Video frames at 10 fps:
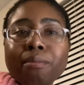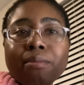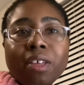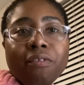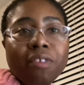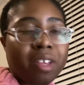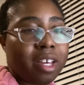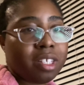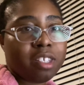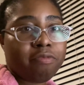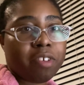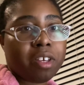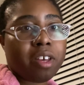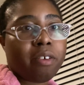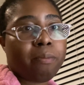if you like this
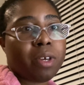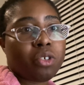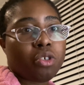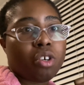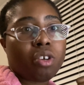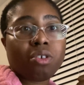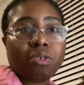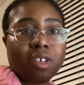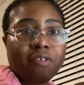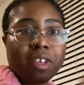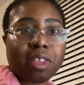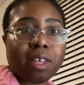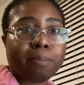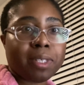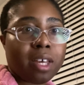video, make sure you give it a
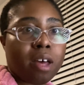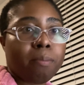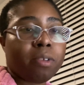thumbs up.